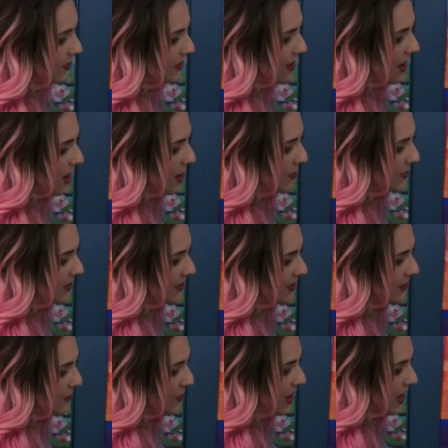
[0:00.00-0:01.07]
the
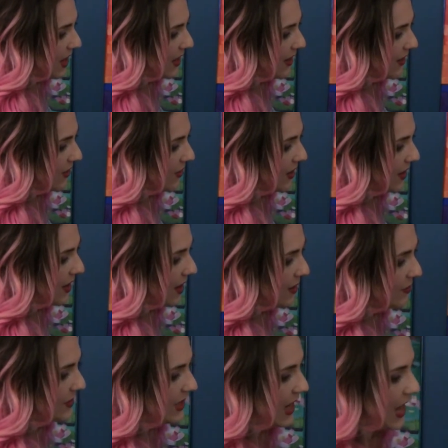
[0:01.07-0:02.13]
opposite way, going
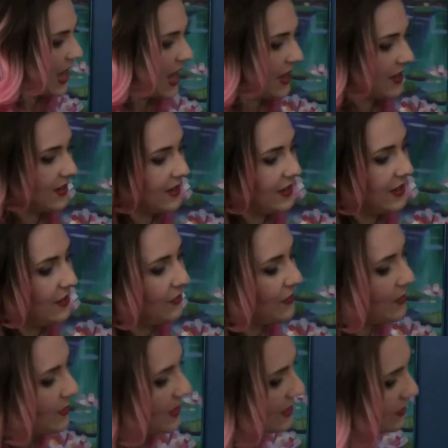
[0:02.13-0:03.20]
up diagonally
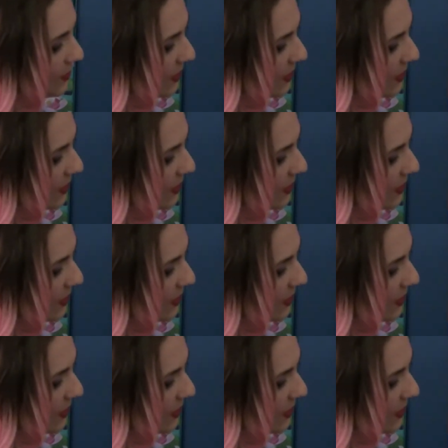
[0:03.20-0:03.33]
from this